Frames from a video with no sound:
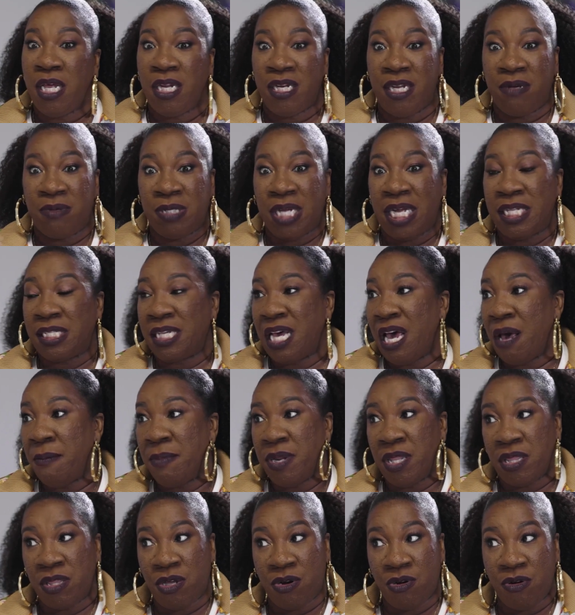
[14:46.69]
there was that
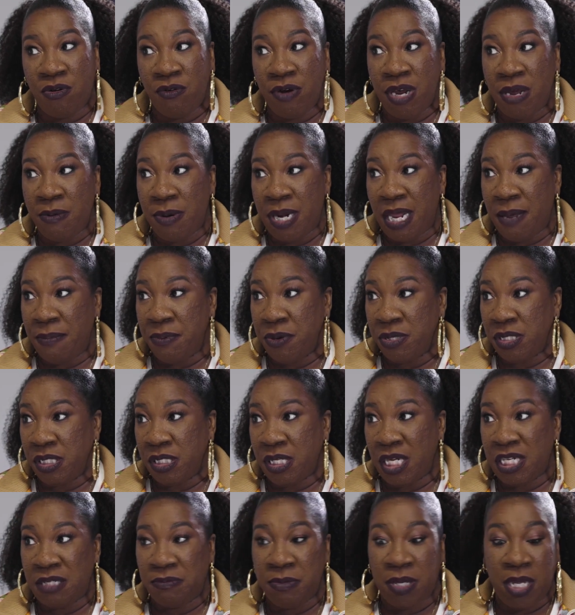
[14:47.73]
time in 3rd grade when that person
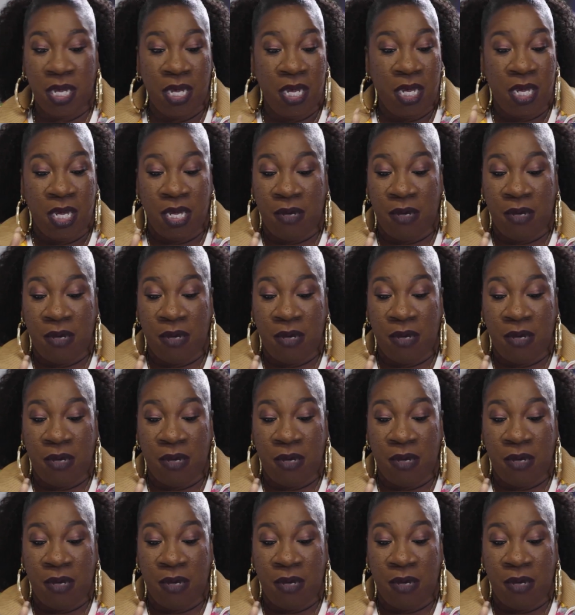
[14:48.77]
touched me.